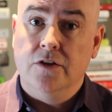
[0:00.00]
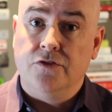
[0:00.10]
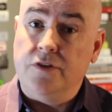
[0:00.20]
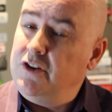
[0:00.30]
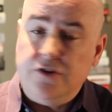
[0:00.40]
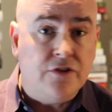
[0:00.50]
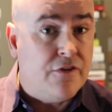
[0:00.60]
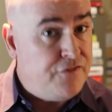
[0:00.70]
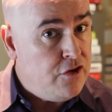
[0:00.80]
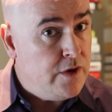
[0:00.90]
So there's just a
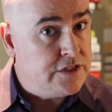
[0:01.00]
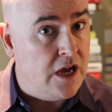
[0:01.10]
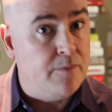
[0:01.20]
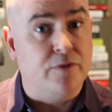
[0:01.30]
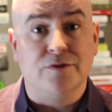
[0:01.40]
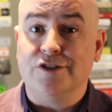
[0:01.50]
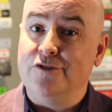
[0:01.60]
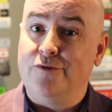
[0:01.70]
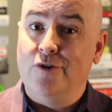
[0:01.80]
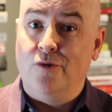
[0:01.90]
few examples
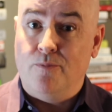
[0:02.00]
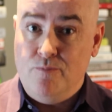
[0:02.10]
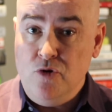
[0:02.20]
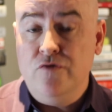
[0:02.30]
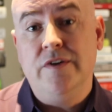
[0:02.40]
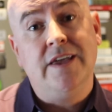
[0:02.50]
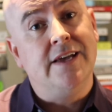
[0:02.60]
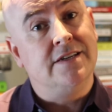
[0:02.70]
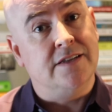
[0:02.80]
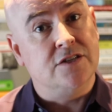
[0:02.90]
of moving
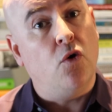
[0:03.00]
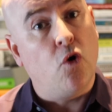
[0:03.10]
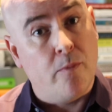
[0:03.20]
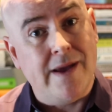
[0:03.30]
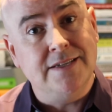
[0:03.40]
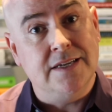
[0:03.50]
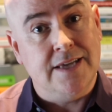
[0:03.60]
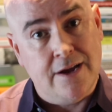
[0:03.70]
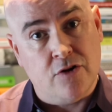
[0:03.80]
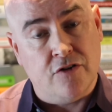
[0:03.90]
into this augmented
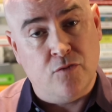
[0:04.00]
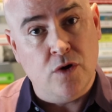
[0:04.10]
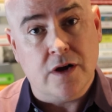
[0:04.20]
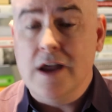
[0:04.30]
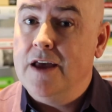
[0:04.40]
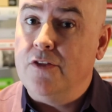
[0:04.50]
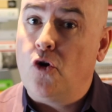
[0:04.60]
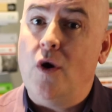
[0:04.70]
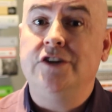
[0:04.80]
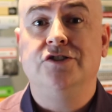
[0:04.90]
era of work. And the
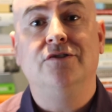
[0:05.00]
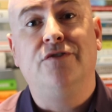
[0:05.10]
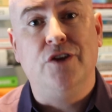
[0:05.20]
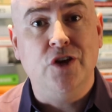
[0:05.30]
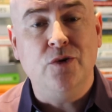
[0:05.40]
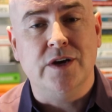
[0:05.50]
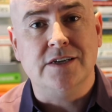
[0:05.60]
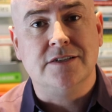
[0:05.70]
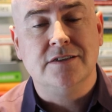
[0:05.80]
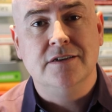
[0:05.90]
question for you
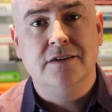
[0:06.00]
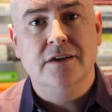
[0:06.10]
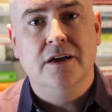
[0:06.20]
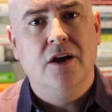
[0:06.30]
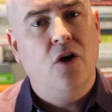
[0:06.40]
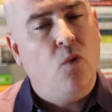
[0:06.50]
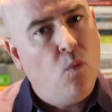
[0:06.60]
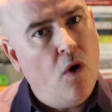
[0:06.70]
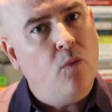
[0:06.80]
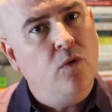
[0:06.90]
is,
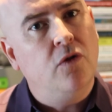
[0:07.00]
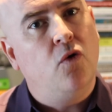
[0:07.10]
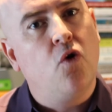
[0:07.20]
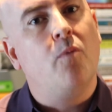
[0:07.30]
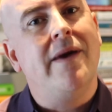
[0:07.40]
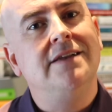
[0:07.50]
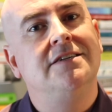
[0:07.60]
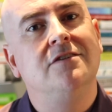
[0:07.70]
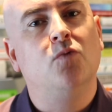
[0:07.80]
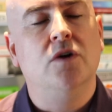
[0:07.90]
what will
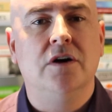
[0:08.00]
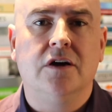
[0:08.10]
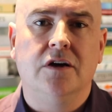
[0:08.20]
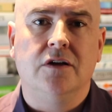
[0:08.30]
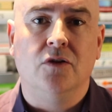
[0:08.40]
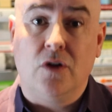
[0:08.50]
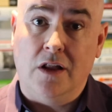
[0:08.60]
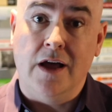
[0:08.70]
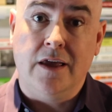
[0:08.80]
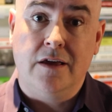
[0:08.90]
augmented work look
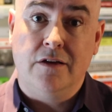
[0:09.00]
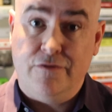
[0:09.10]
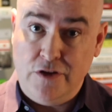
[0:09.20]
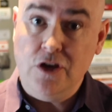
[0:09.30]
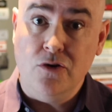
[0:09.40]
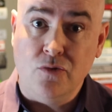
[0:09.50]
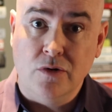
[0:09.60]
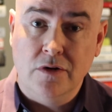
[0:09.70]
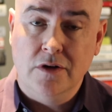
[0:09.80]
like for you?